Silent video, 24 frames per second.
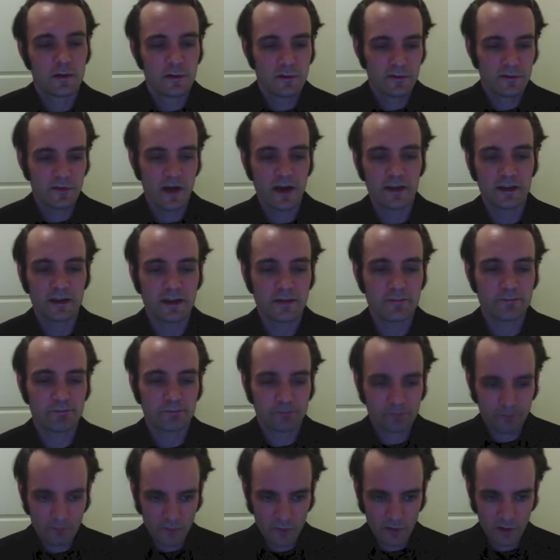Finally,
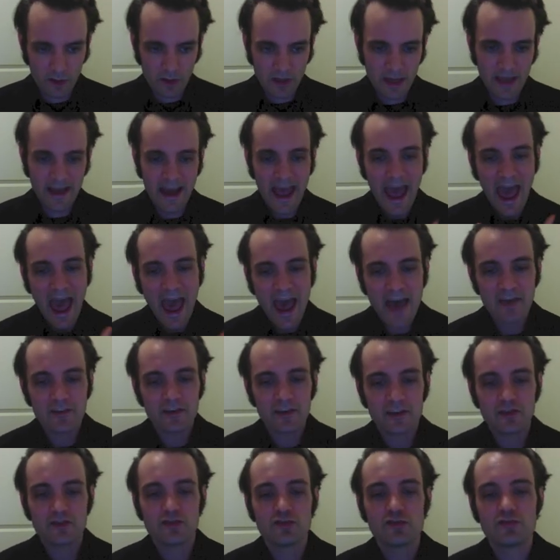it
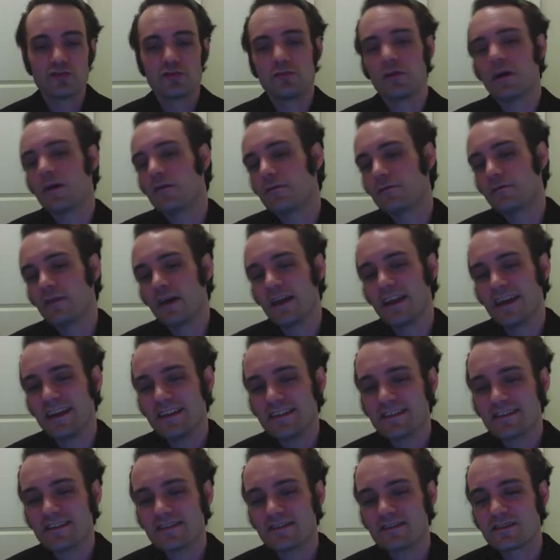has a, a an
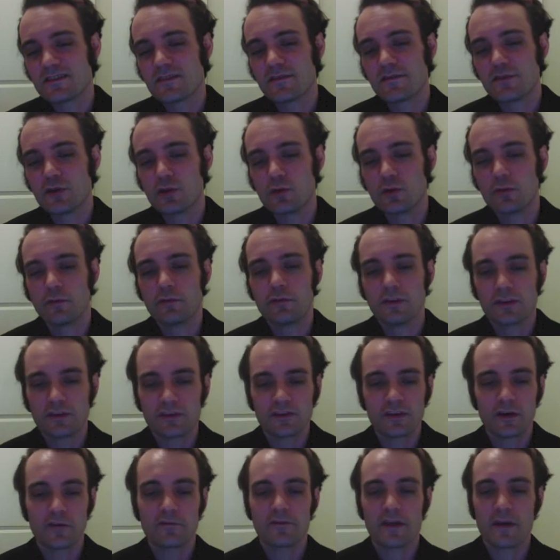instance to the view via
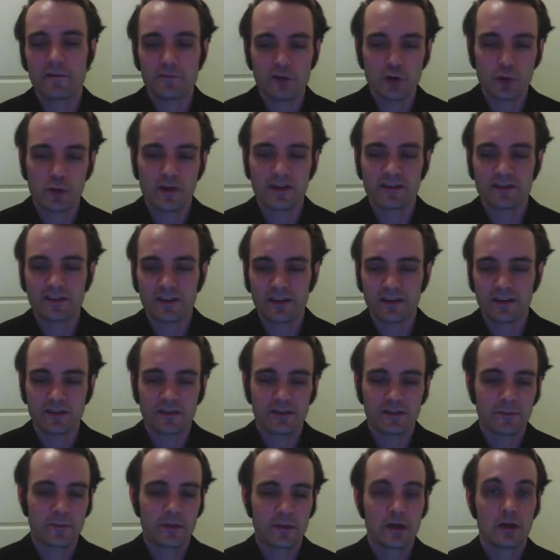self that view
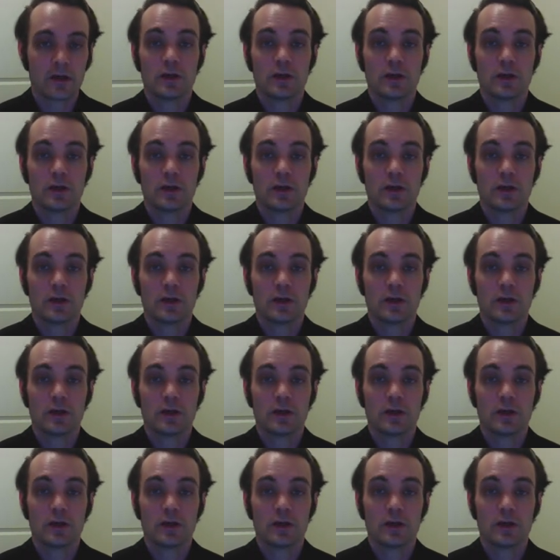instance.